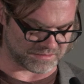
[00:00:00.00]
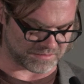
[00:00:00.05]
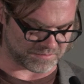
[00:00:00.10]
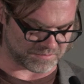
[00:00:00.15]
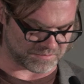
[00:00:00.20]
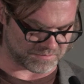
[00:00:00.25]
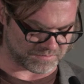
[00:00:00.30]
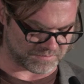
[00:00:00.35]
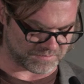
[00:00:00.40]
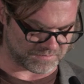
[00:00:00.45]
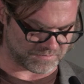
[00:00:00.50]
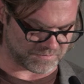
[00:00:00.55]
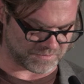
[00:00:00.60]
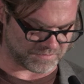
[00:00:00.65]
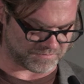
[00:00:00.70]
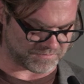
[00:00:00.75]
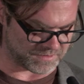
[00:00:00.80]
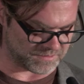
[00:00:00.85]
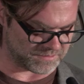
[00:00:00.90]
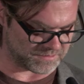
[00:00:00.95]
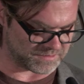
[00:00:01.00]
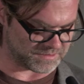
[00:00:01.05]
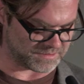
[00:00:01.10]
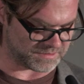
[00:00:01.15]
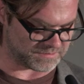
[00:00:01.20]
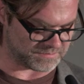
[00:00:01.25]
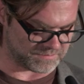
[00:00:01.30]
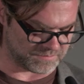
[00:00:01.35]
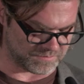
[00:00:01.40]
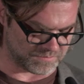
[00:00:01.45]
that we felt could
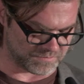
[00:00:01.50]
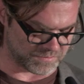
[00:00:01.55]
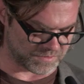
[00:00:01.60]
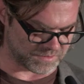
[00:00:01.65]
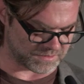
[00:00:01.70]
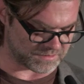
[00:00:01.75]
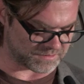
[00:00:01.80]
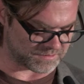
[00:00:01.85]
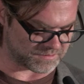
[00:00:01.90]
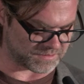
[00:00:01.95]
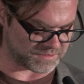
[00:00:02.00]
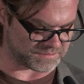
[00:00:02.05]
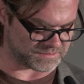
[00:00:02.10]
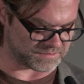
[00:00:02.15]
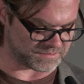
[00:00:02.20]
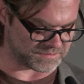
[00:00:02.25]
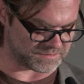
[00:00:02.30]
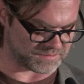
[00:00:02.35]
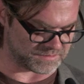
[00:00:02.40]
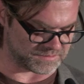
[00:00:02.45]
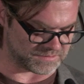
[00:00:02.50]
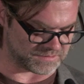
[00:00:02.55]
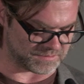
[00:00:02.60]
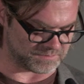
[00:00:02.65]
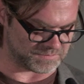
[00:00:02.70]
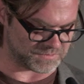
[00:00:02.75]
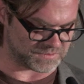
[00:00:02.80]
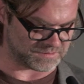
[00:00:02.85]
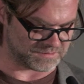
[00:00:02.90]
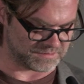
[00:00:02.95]
work across all
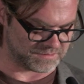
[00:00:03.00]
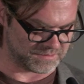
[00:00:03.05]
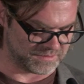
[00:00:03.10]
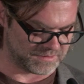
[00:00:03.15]
systems.